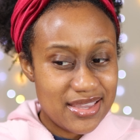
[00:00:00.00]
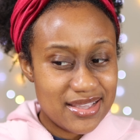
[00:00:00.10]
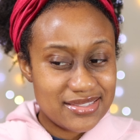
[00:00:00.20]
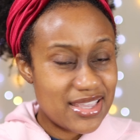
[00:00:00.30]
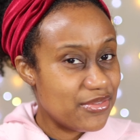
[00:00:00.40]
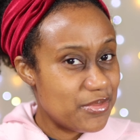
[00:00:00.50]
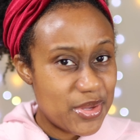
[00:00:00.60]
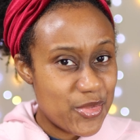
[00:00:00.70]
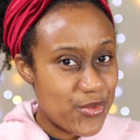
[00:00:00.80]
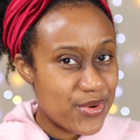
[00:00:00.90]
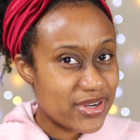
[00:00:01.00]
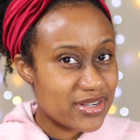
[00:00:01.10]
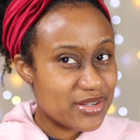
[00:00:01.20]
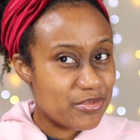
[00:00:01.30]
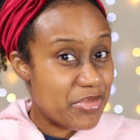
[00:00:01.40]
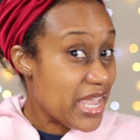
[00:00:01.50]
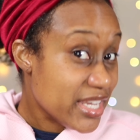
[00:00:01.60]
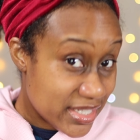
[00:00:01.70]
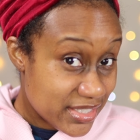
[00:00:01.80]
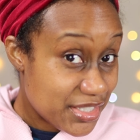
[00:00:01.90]
It's giving me more
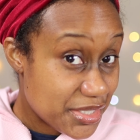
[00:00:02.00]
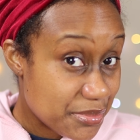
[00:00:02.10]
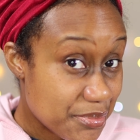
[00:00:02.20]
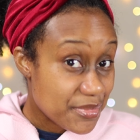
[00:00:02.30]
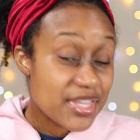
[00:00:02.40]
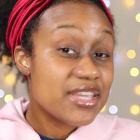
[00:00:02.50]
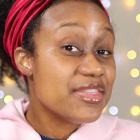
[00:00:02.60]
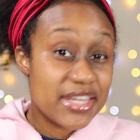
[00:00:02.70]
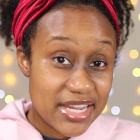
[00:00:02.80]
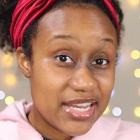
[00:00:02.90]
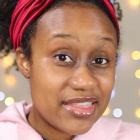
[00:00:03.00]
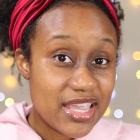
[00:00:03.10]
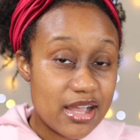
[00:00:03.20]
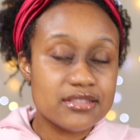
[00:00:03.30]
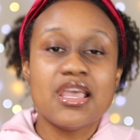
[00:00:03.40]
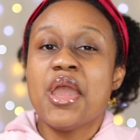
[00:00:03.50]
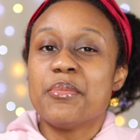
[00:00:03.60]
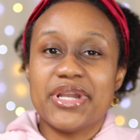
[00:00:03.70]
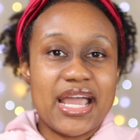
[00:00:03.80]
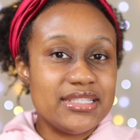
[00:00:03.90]
beige than anything else,
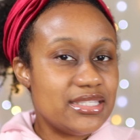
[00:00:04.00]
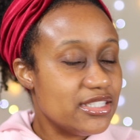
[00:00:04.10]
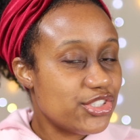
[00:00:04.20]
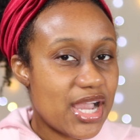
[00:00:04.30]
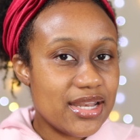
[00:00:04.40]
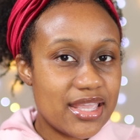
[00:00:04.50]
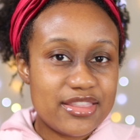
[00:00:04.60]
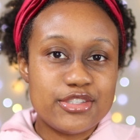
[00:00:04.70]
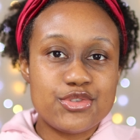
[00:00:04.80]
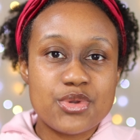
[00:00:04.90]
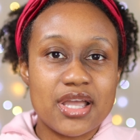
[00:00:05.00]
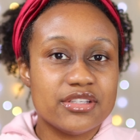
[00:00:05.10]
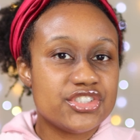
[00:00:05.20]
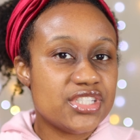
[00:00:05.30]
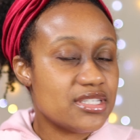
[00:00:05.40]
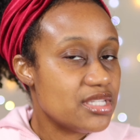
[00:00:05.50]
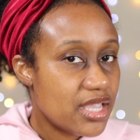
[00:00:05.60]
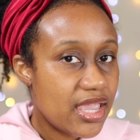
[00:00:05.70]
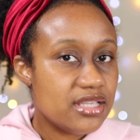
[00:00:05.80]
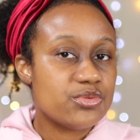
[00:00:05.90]
but I did try to get these 2 colors just in
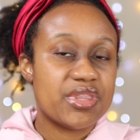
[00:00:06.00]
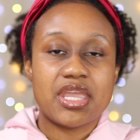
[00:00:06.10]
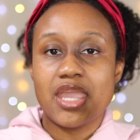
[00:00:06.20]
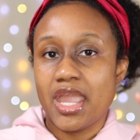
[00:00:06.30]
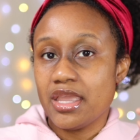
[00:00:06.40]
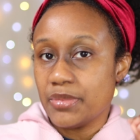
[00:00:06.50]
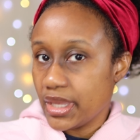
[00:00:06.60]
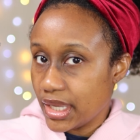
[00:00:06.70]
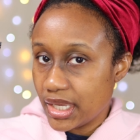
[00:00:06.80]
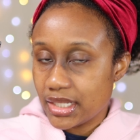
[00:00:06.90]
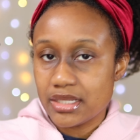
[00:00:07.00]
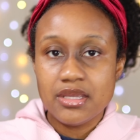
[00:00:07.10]
case when they came in,